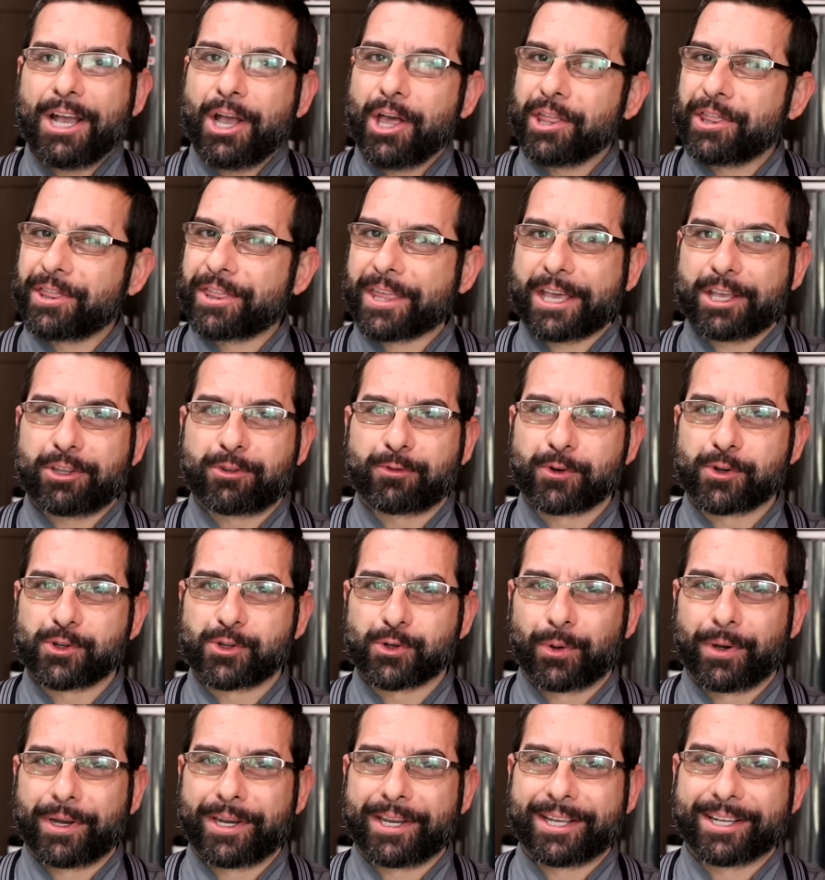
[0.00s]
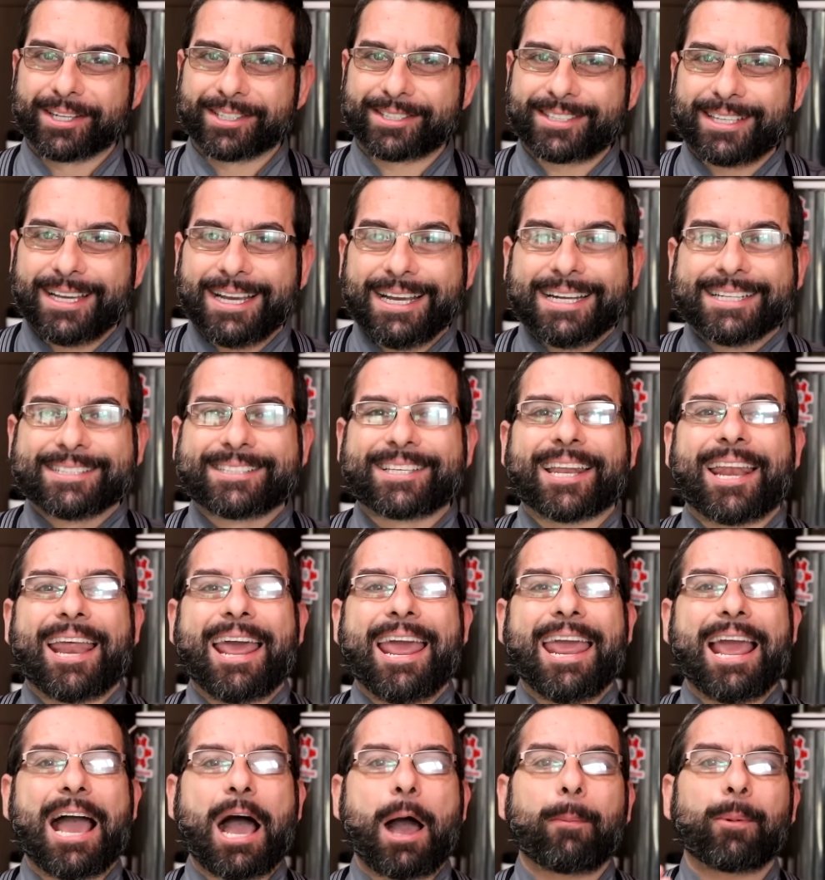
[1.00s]
Thanks for joining us.
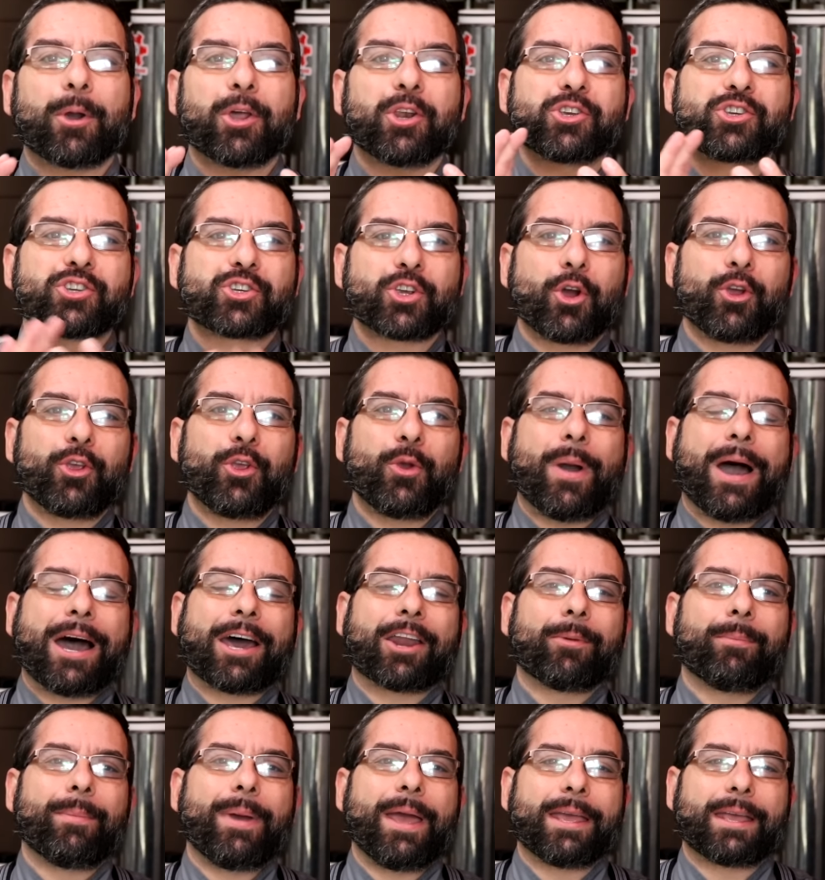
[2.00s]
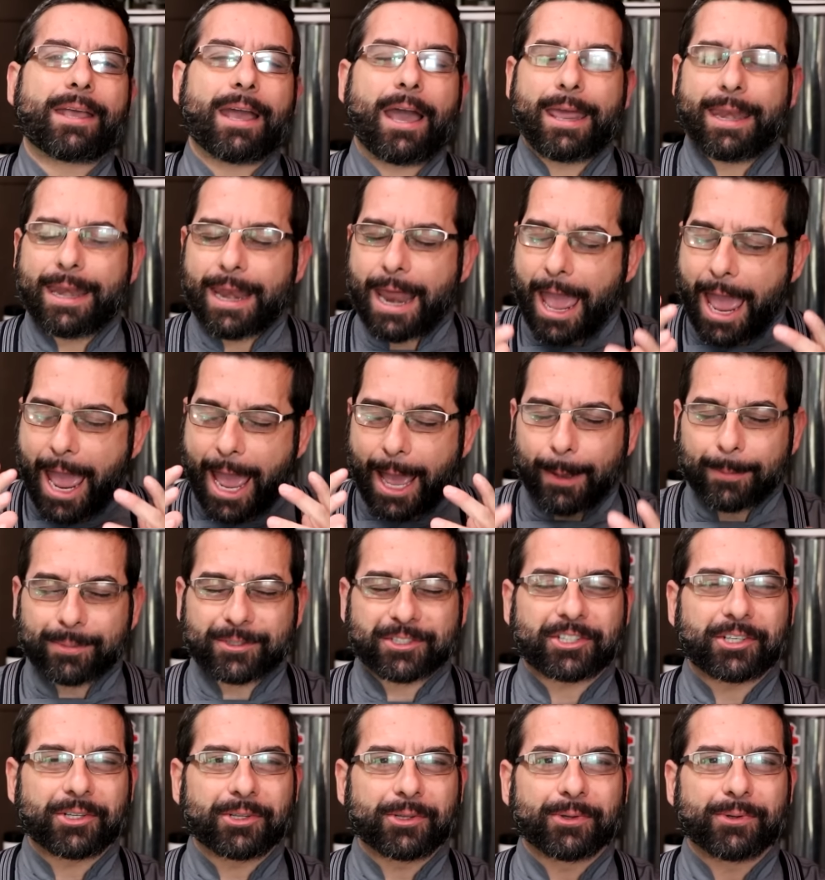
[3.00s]
Today, I'm gonna show you how to make an
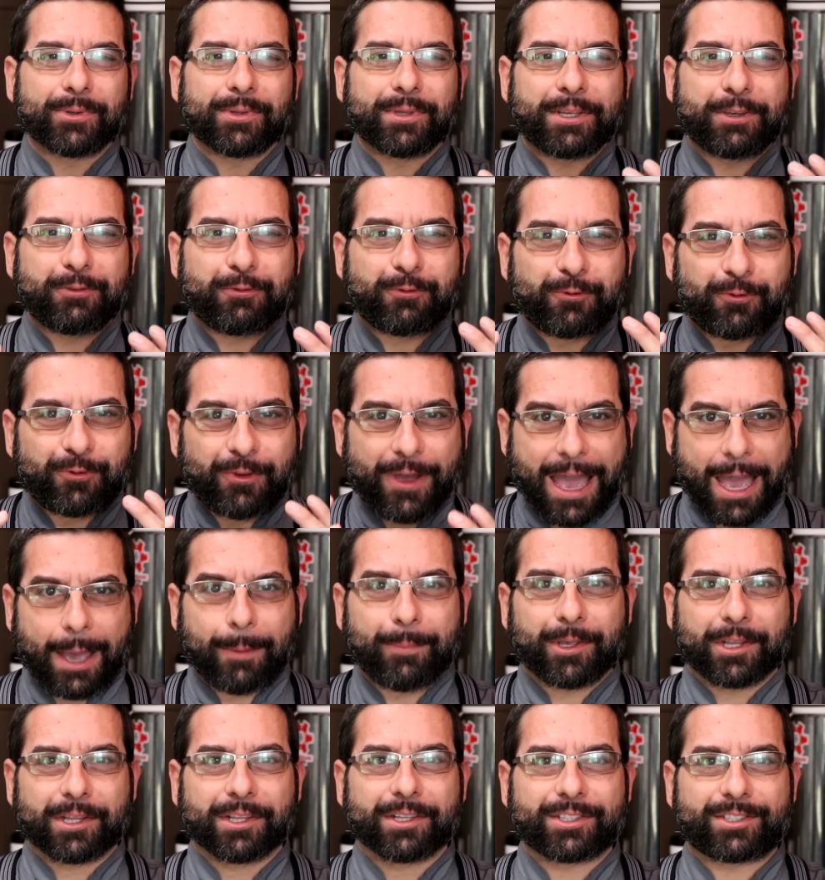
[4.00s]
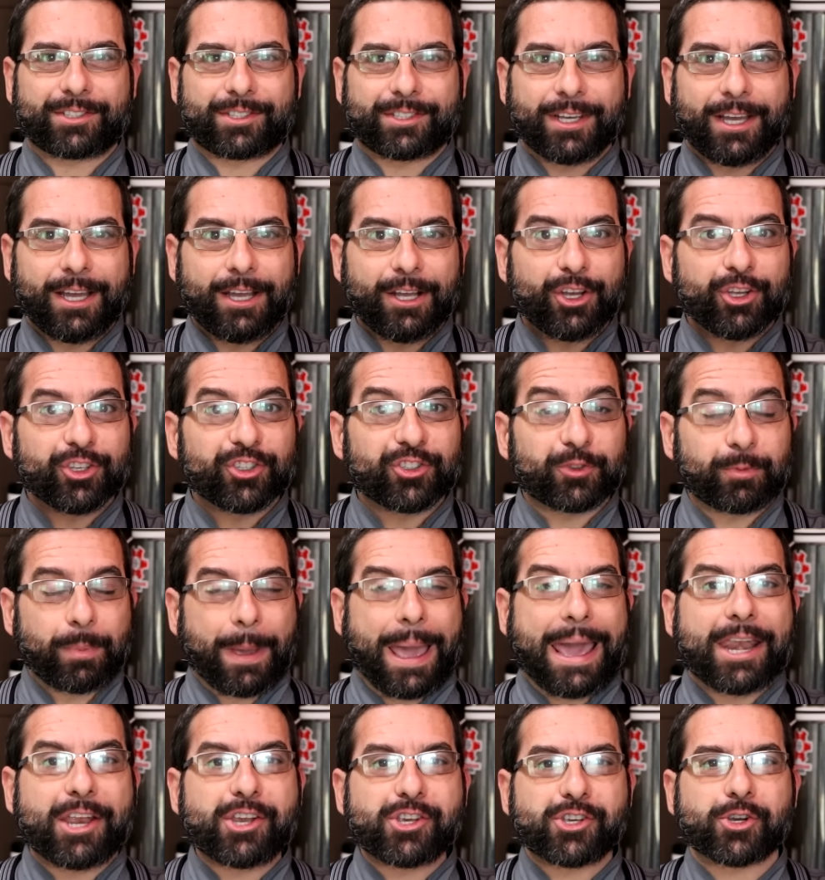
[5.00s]
absolutely fabulous
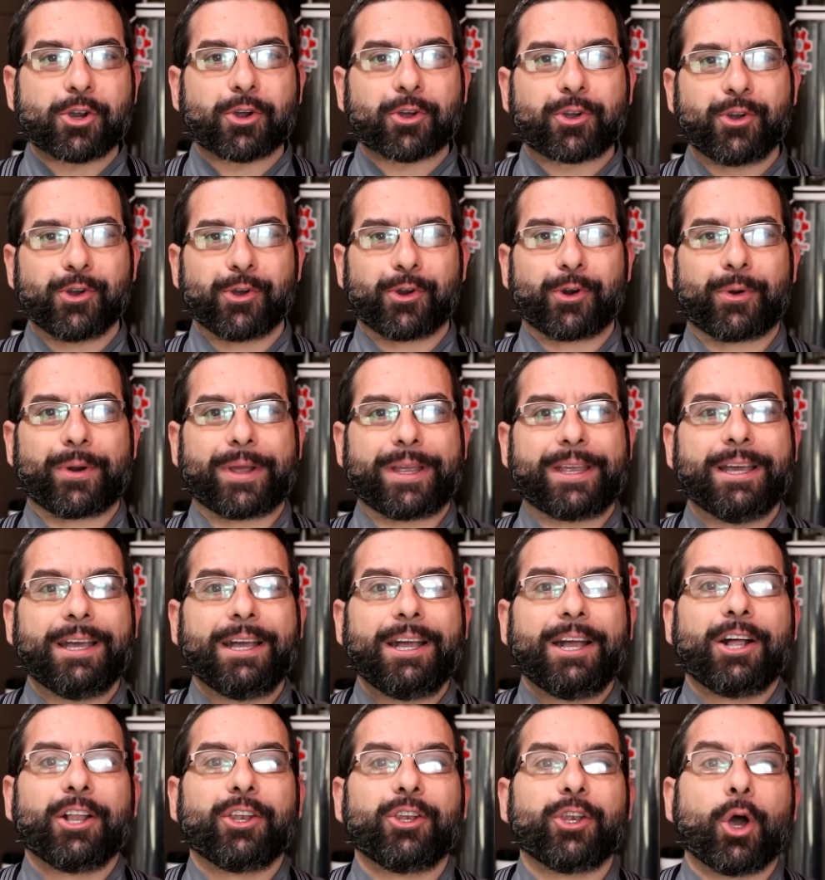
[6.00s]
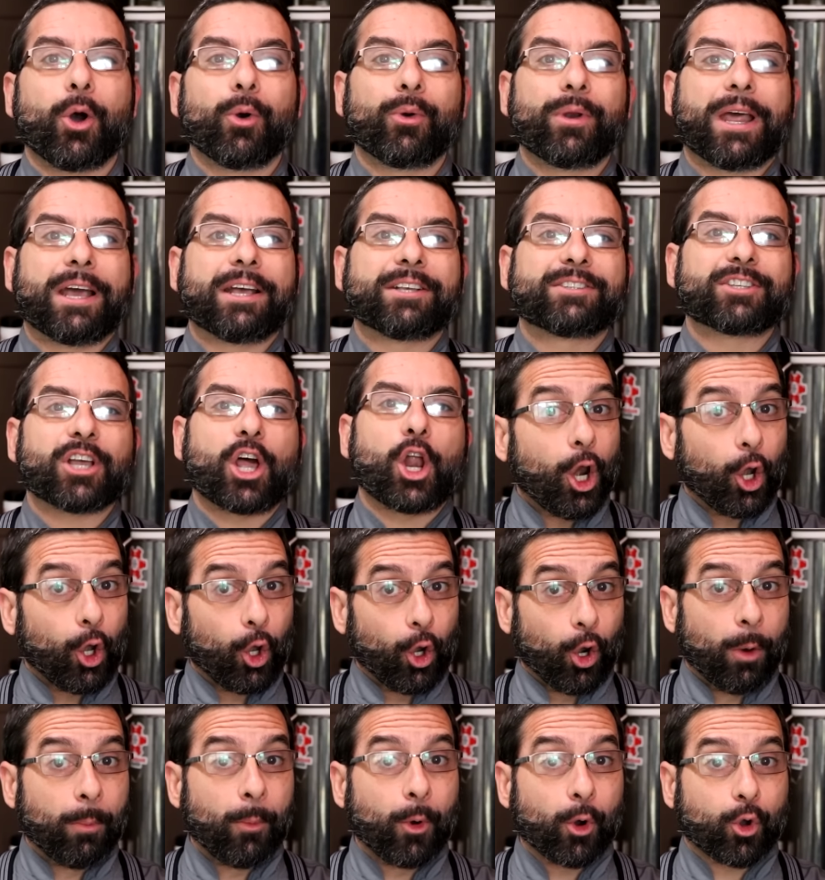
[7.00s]
Spanish charcuterie known as
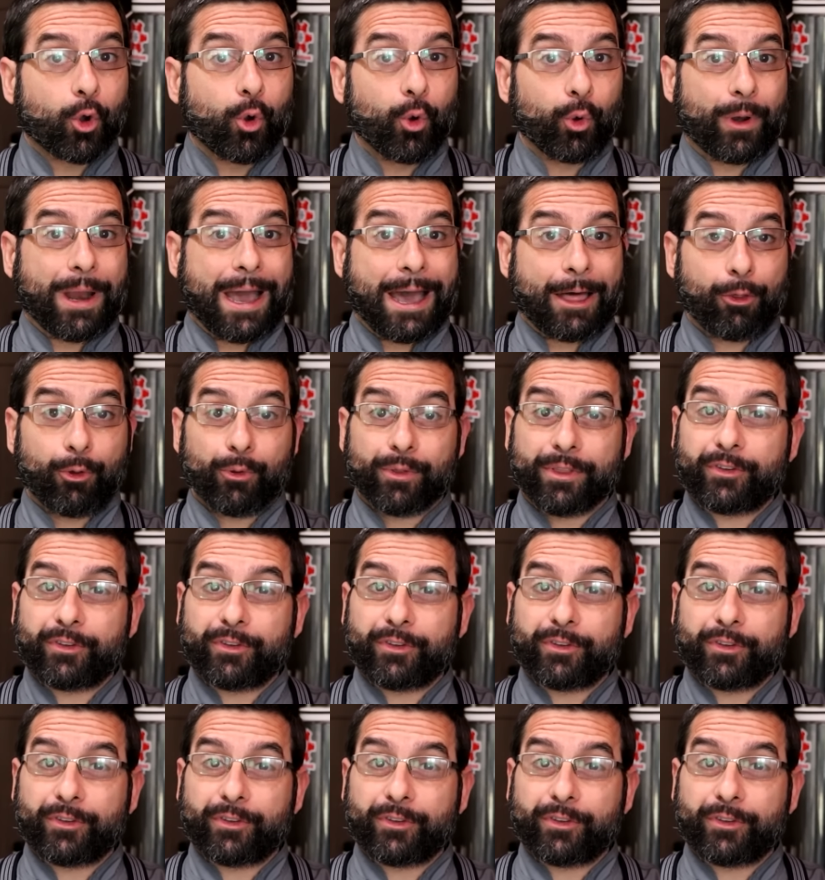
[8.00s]
Lomo Curado.